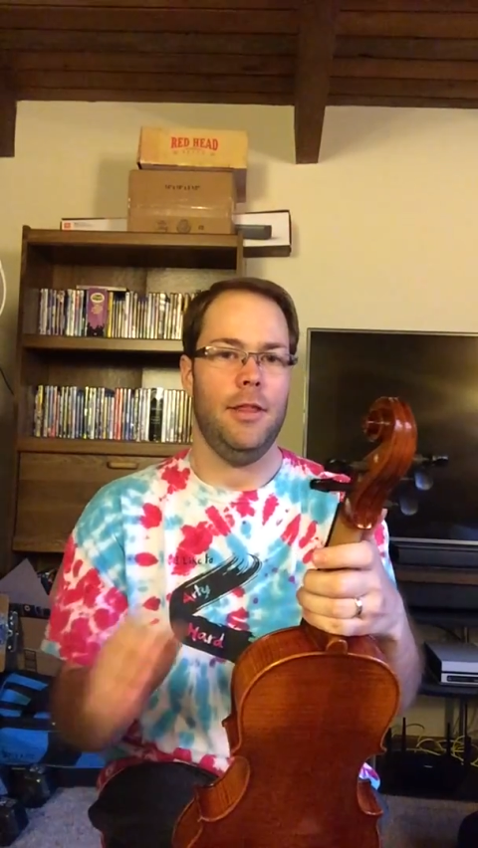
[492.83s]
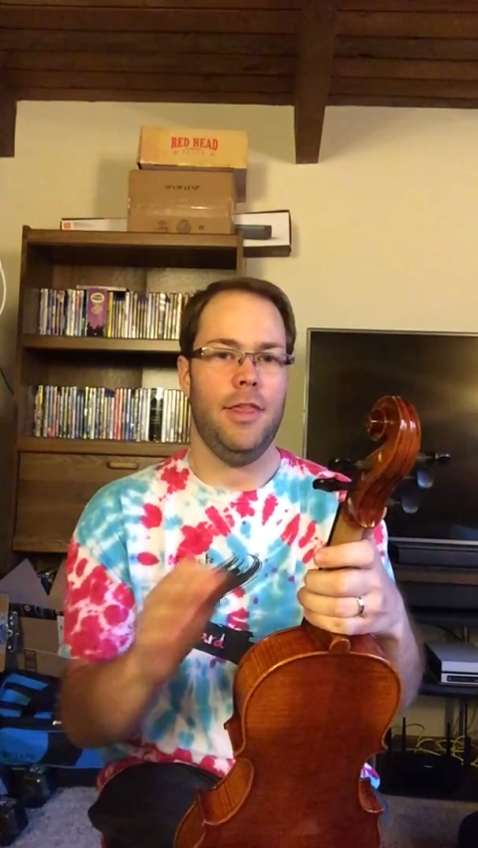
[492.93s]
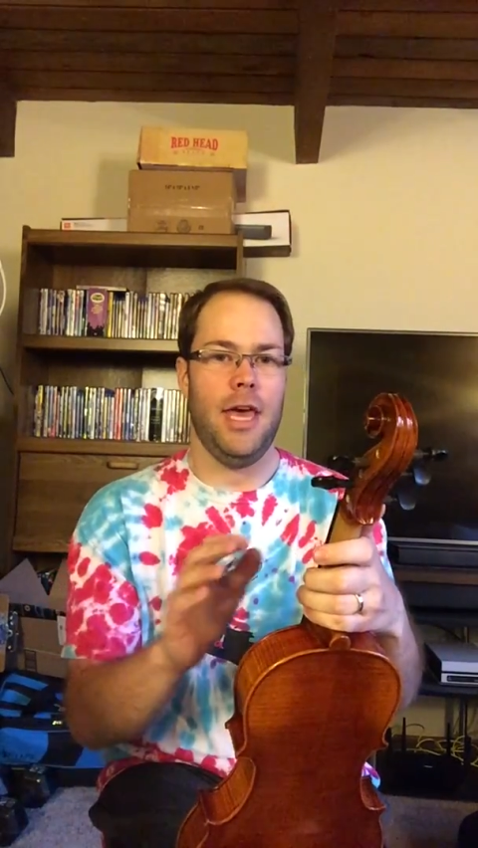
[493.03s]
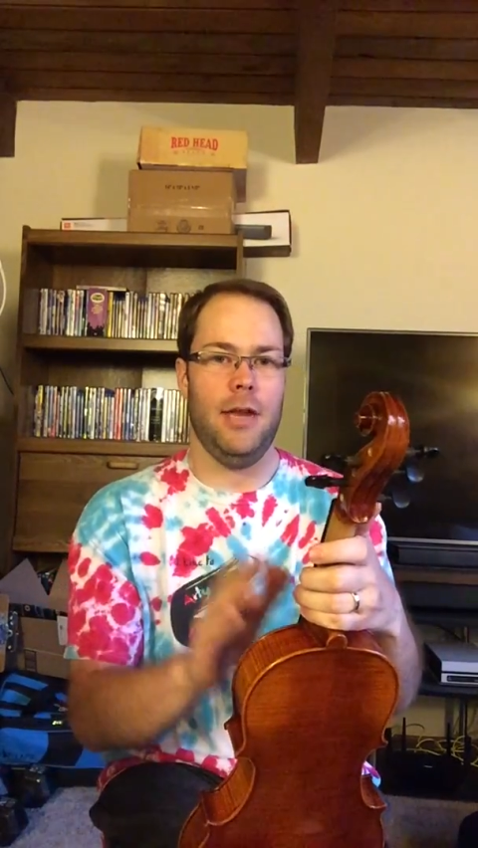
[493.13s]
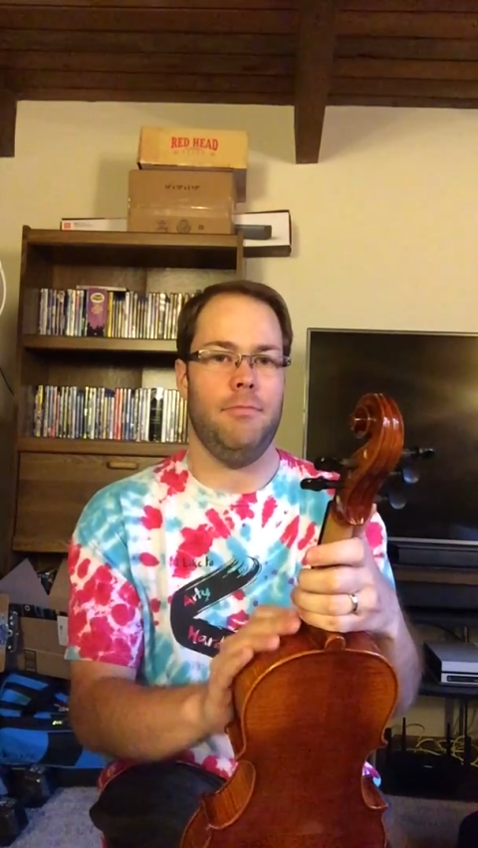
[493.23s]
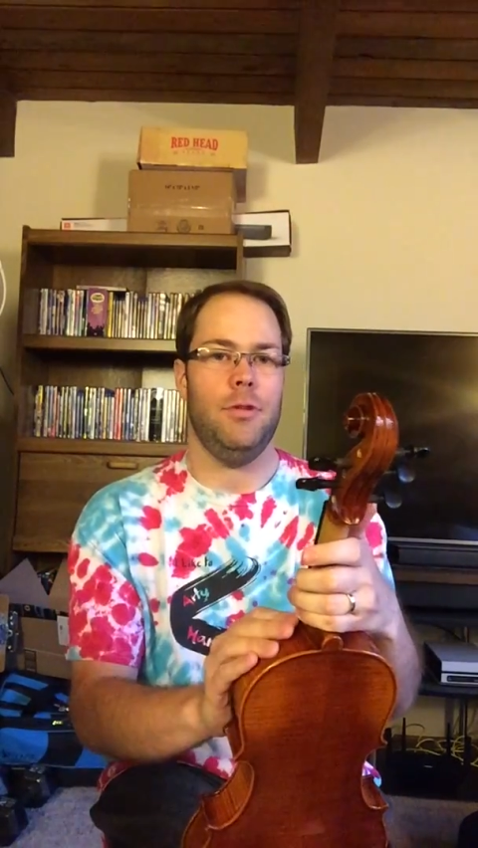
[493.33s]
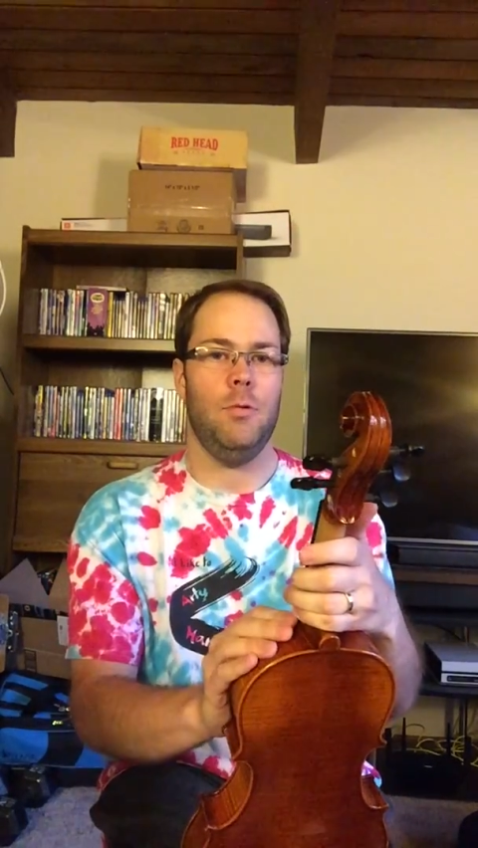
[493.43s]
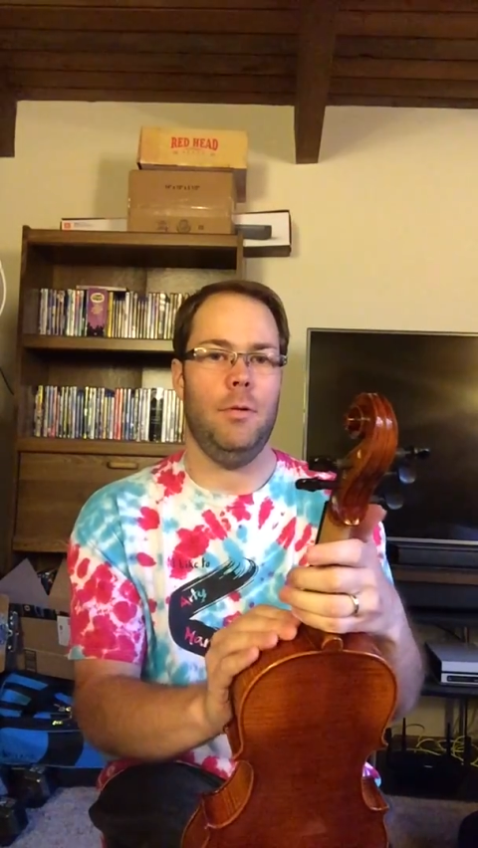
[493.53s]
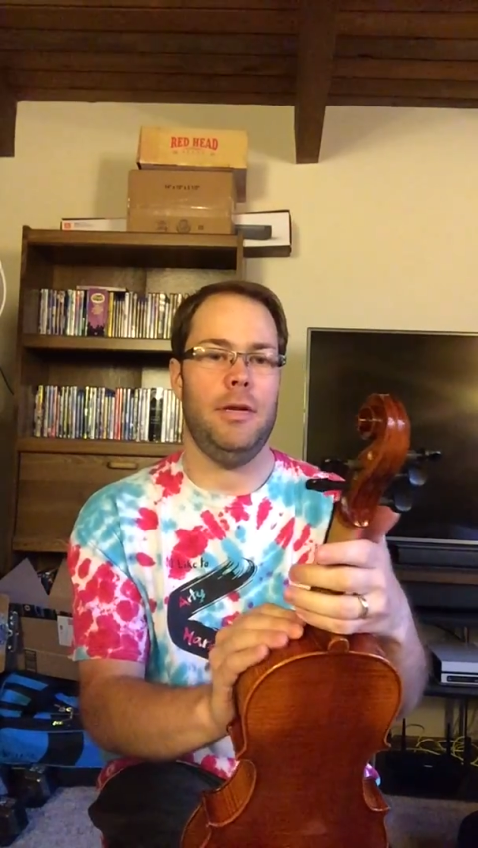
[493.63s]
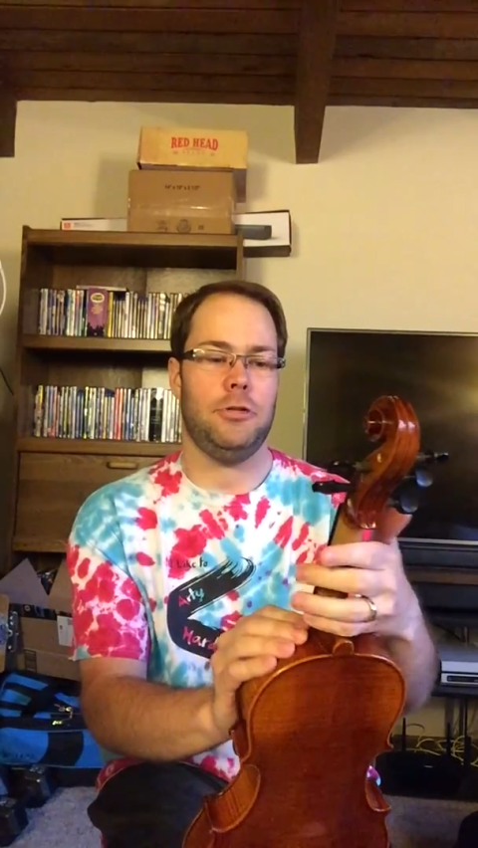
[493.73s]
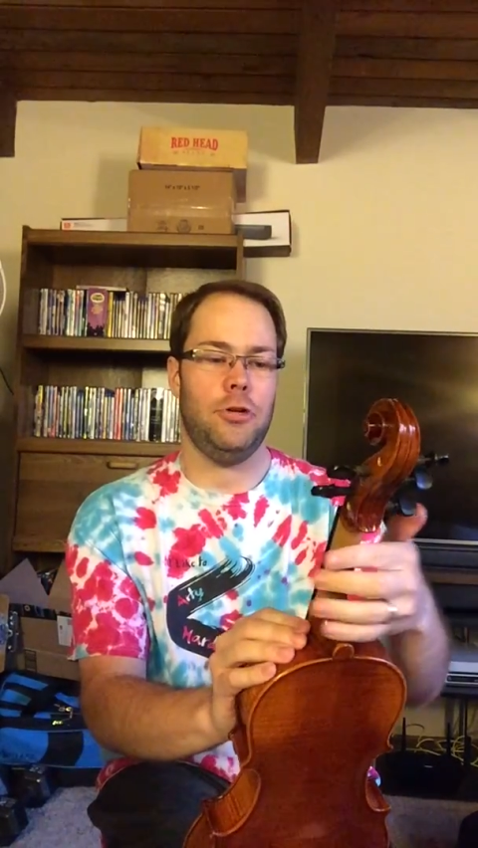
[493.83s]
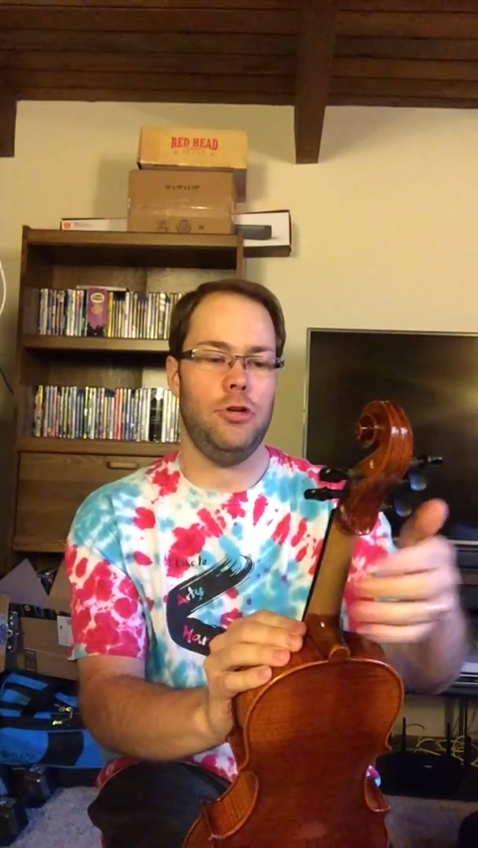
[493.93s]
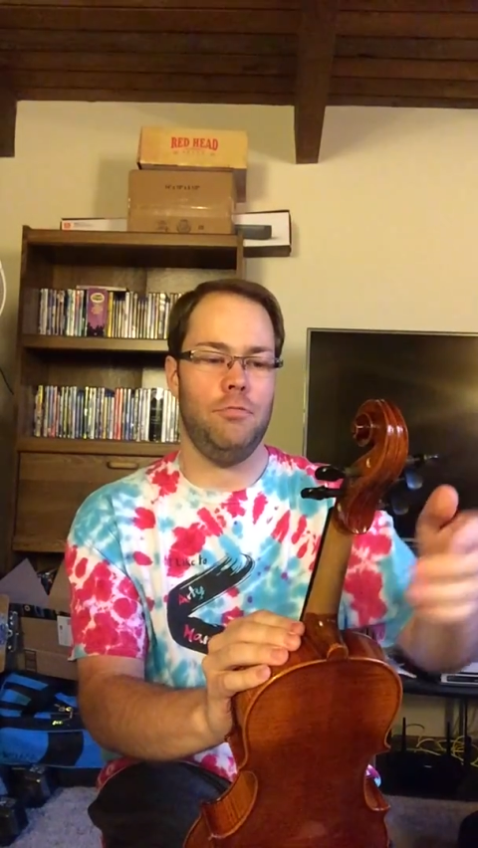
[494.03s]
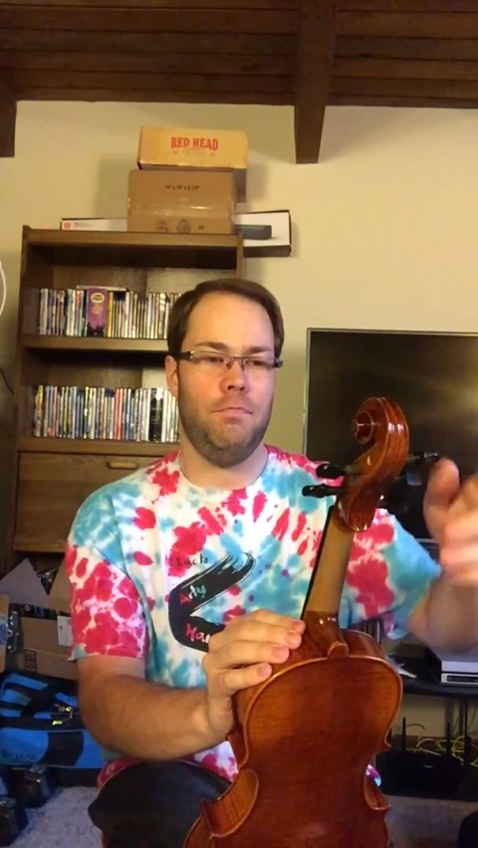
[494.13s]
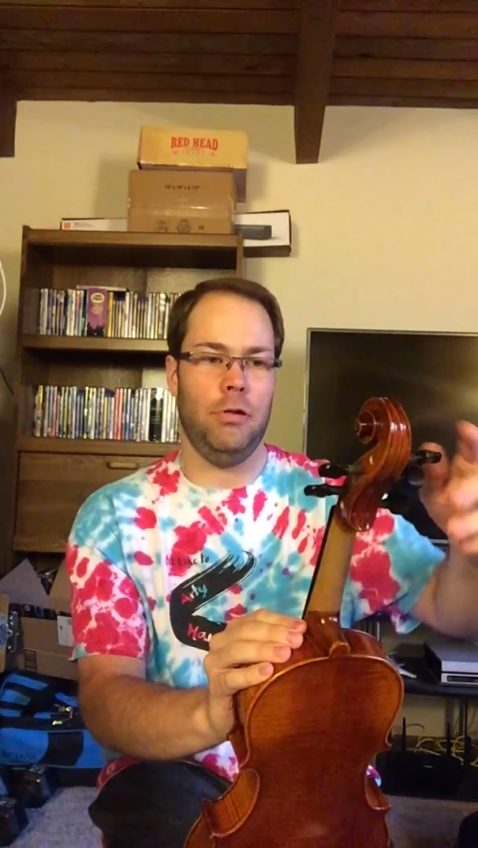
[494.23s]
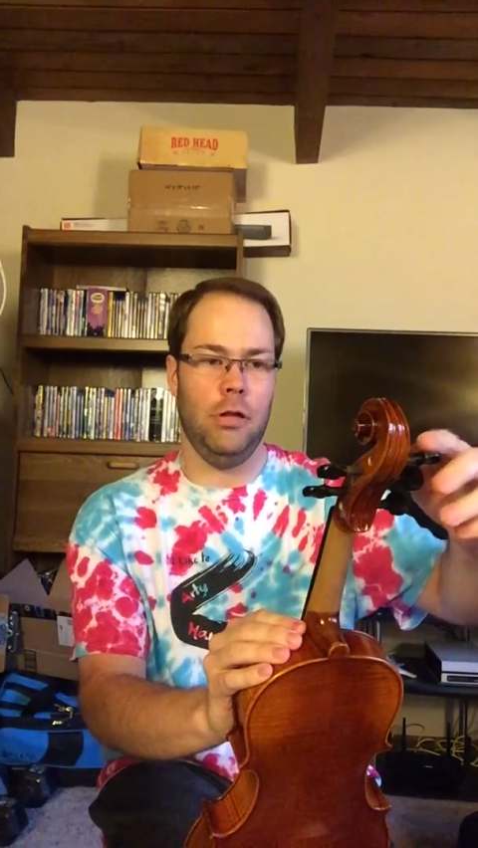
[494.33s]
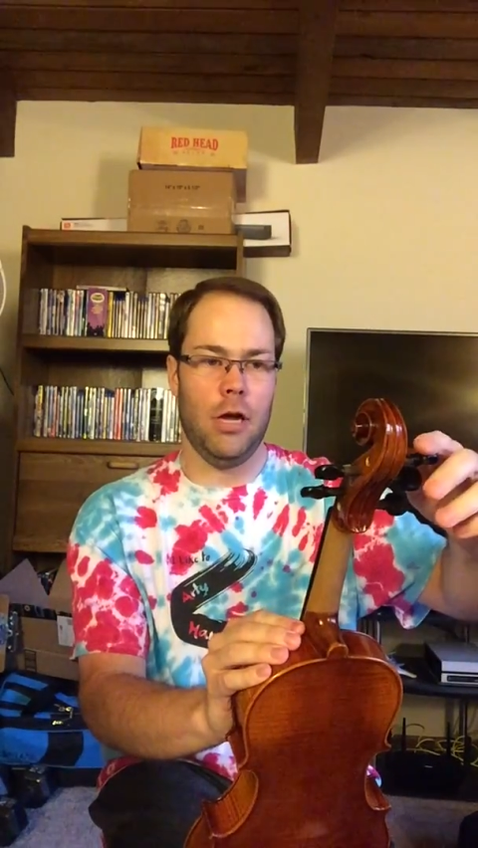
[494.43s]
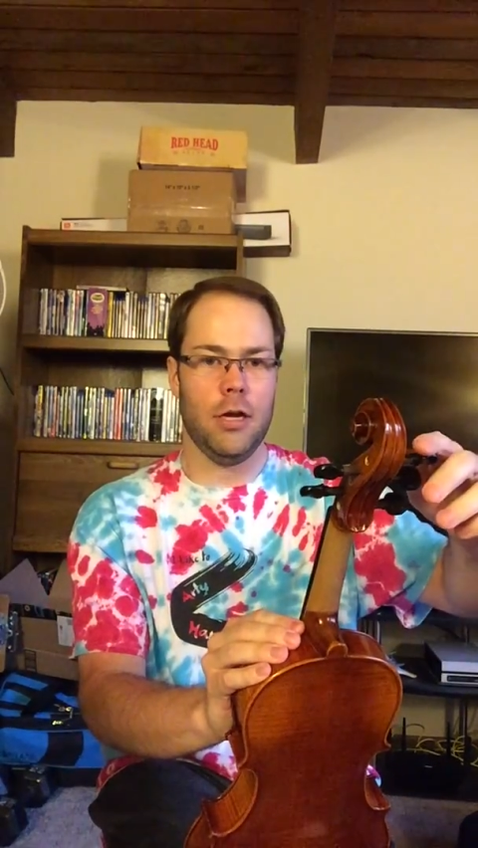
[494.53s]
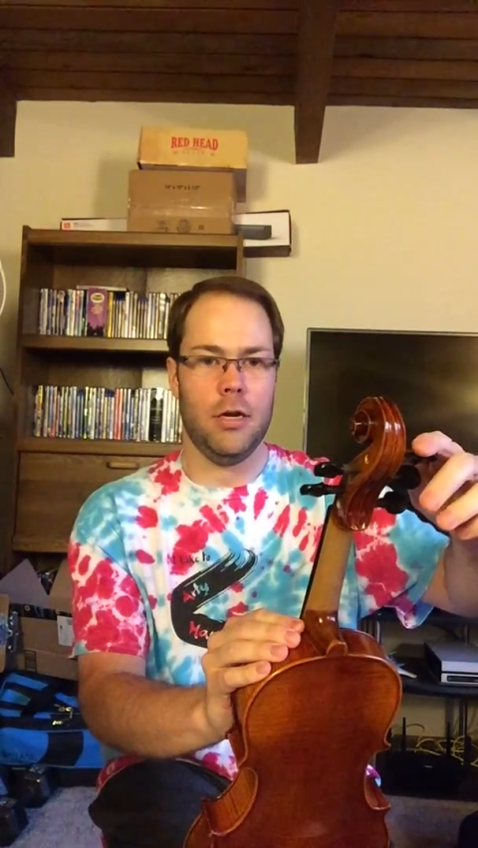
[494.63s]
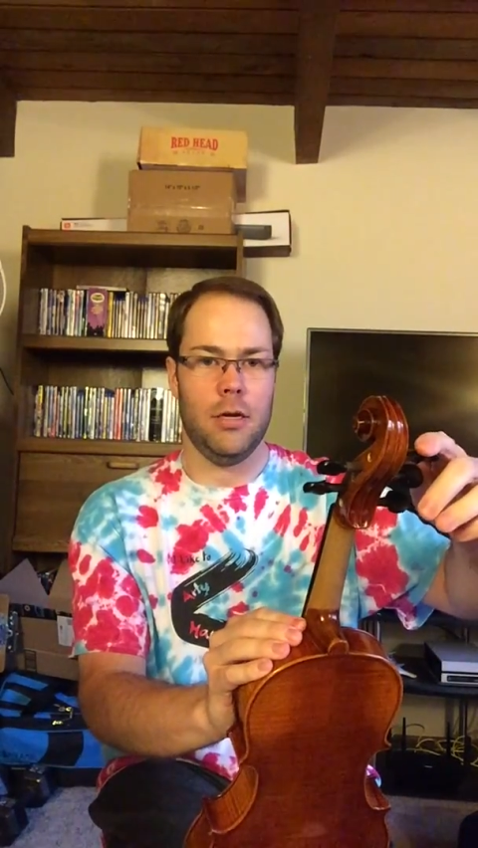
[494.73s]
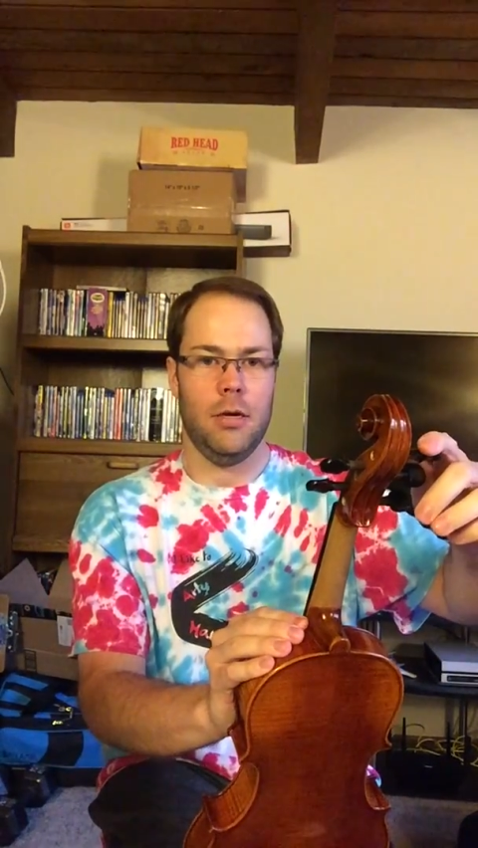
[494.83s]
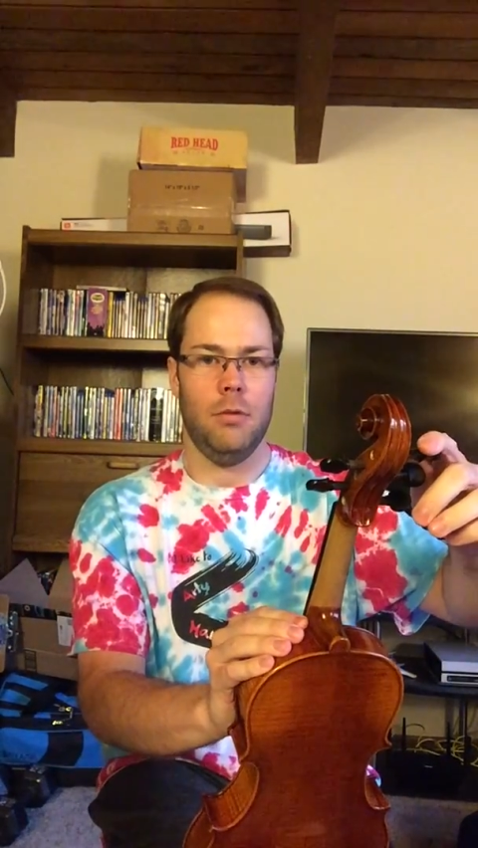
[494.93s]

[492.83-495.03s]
Then you want to make sure you pluck